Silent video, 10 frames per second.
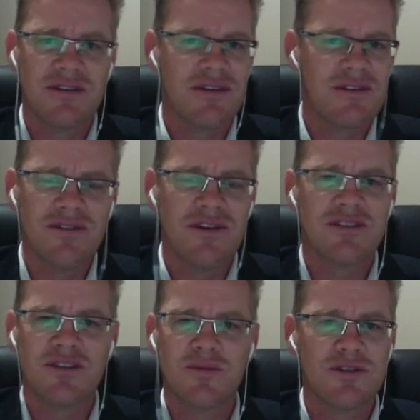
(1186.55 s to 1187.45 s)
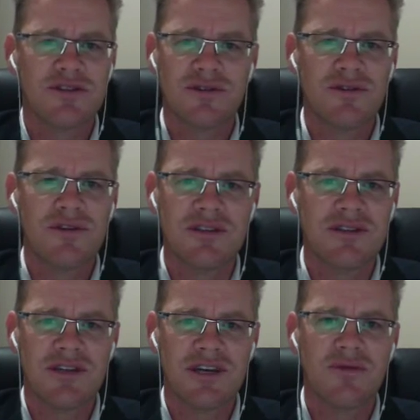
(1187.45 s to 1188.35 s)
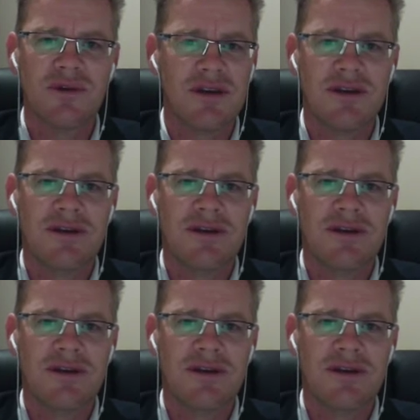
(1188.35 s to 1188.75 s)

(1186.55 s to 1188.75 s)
they've got similar stories, where